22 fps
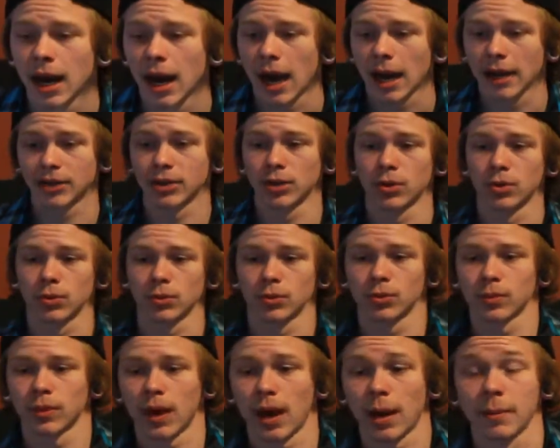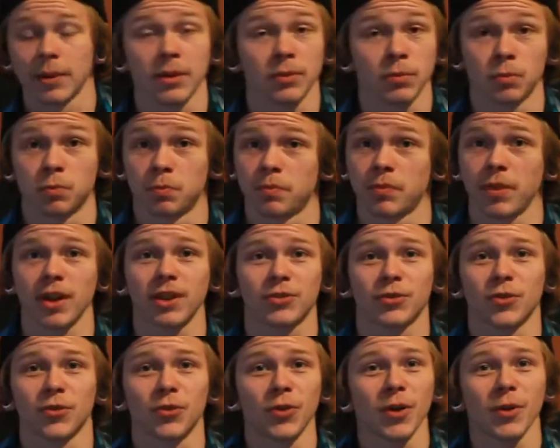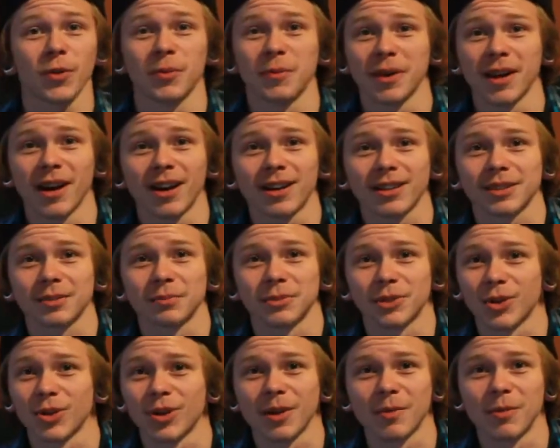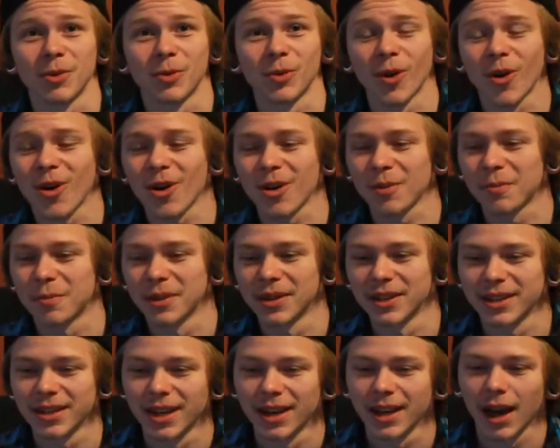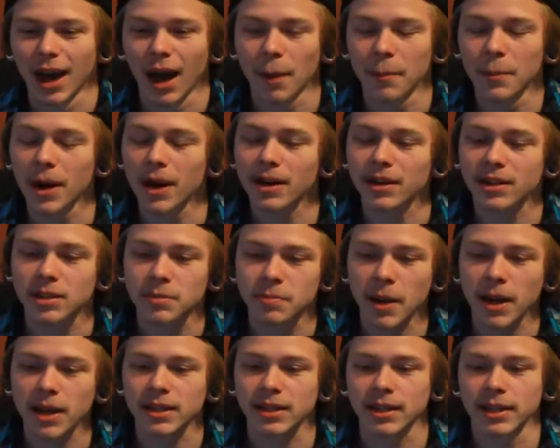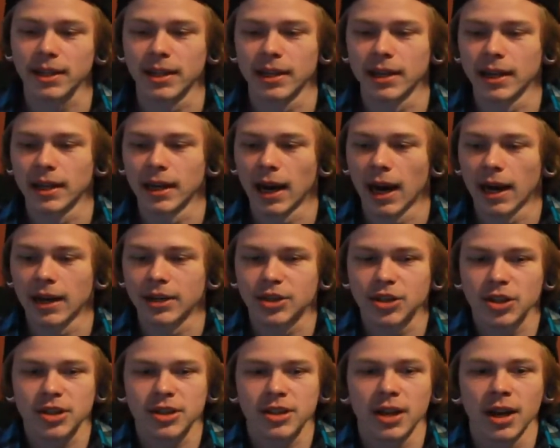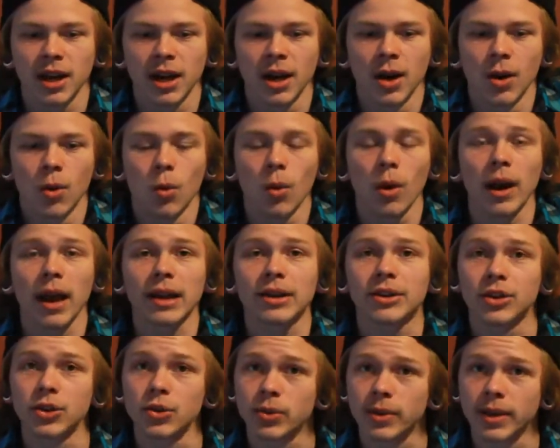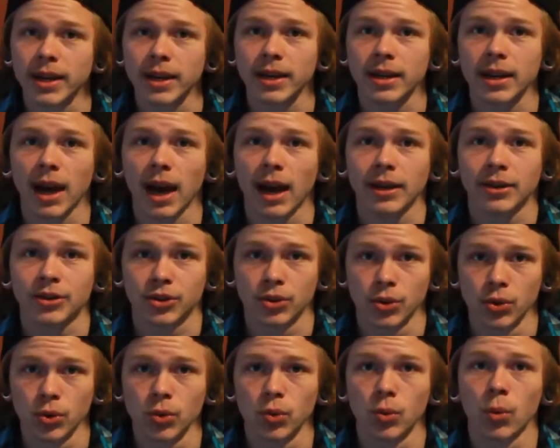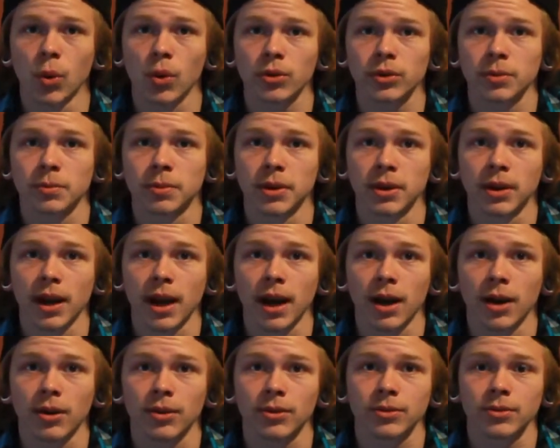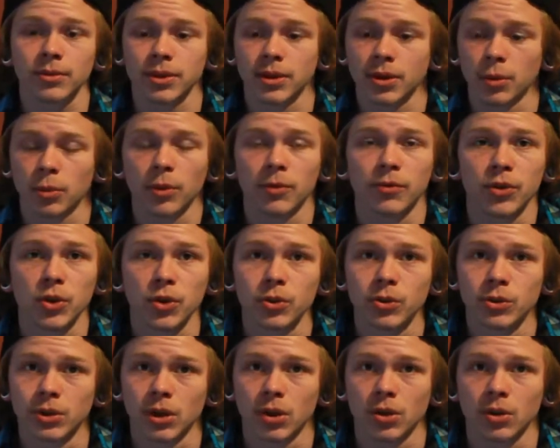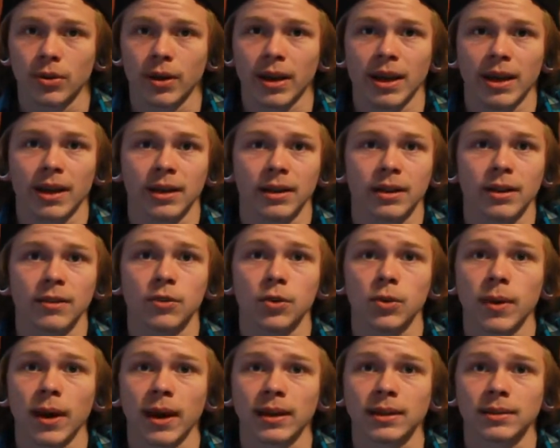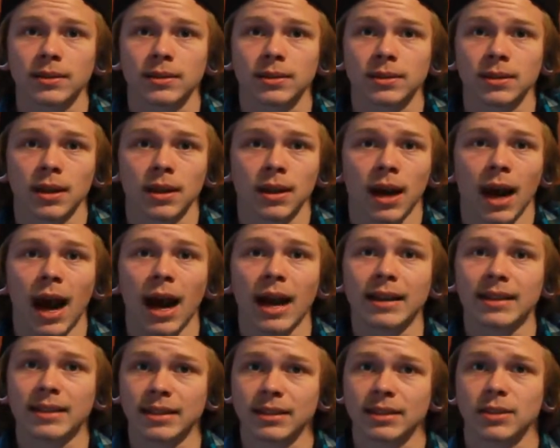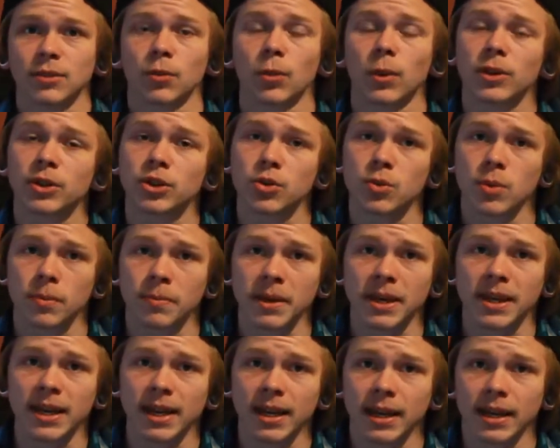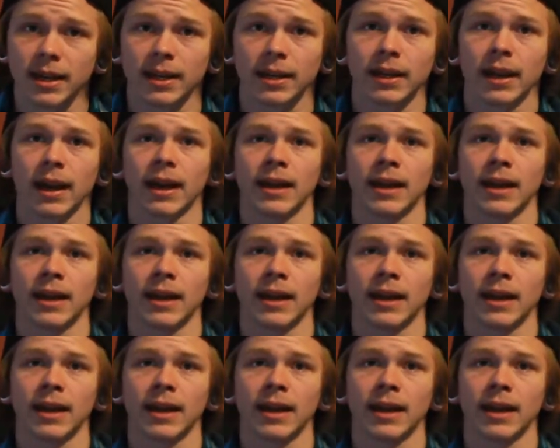Things for free would be awesome, don't get me wrong, but I'm not expecting it. What I do get, I do want to put out, reviews on and give you guys ideas of what you would be getting.